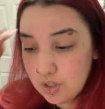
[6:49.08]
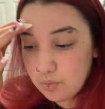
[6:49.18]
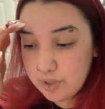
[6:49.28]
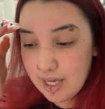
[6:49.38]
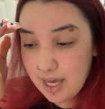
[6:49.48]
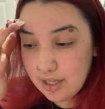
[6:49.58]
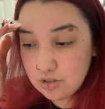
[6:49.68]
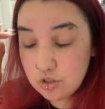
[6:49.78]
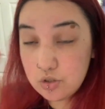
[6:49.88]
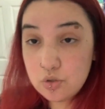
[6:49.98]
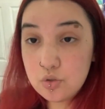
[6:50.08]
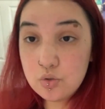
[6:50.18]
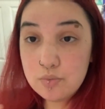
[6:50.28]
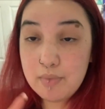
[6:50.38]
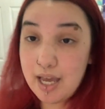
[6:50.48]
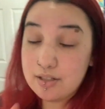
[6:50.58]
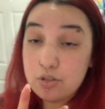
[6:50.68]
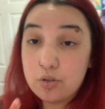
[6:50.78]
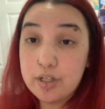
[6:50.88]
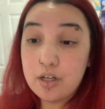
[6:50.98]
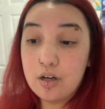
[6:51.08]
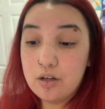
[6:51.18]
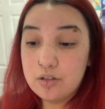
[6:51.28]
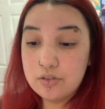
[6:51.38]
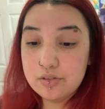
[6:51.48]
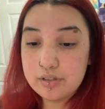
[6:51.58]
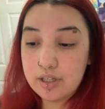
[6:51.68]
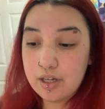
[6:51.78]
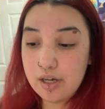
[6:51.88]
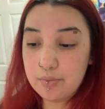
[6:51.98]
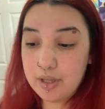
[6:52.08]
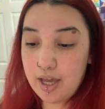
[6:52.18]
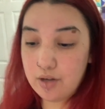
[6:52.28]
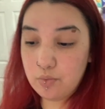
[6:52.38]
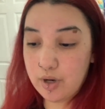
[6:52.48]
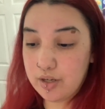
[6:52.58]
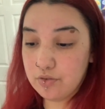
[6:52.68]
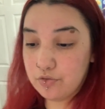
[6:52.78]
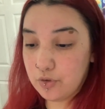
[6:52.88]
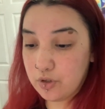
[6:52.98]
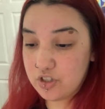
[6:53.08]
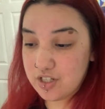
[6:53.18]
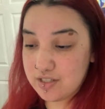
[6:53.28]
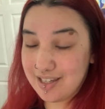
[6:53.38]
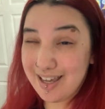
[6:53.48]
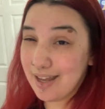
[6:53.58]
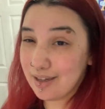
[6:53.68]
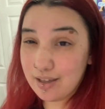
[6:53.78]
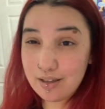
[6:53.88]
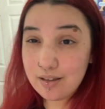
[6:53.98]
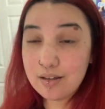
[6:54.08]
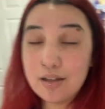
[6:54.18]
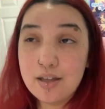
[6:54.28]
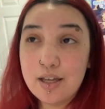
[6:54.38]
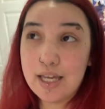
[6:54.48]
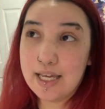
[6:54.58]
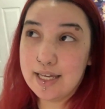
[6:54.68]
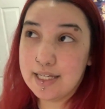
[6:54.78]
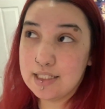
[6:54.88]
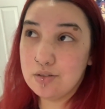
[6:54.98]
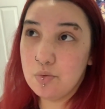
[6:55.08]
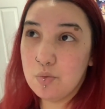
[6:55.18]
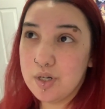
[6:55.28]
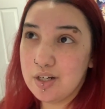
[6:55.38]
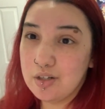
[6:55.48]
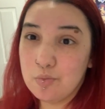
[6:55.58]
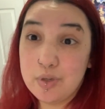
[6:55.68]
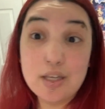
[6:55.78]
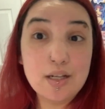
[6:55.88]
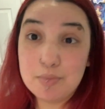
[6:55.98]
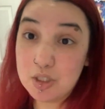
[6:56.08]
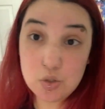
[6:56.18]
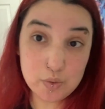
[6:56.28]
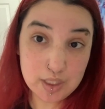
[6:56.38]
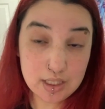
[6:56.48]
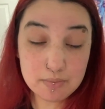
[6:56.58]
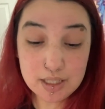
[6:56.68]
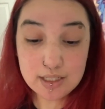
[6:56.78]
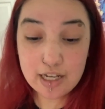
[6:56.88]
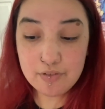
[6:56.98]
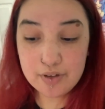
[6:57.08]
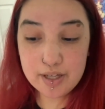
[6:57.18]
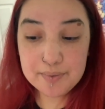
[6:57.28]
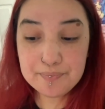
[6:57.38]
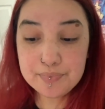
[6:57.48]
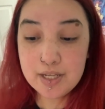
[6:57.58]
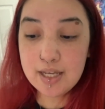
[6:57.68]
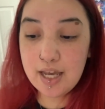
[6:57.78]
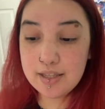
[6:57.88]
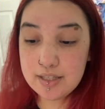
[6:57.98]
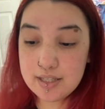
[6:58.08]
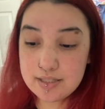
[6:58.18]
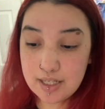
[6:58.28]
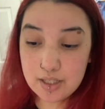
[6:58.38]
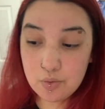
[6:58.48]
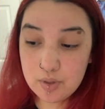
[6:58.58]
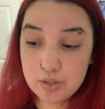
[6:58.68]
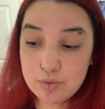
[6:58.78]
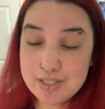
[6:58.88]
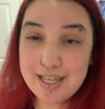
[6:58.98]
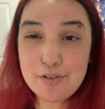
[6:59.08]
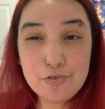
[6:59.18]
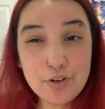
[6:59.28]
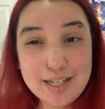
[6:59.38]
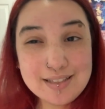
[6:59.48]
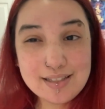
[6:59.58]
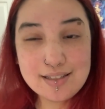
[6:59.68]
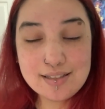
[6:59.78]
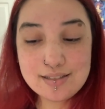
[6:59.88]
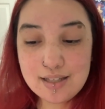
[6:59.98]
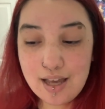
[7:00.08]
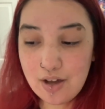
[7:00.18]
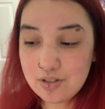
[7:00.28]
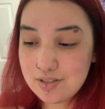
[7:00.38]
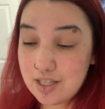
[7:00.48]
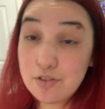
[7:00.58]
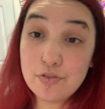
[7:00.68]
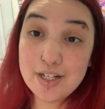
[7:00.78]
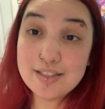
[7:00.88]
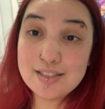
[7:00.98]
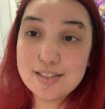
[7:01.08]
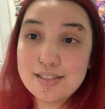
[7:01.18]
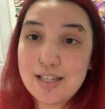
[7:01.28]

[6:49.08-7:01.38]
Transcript: We had two mandatory calls. We had one for just like etiquette and what are we gonna be doing in the Maid Cafe, and then the second one was like phrases, how to say the phrases,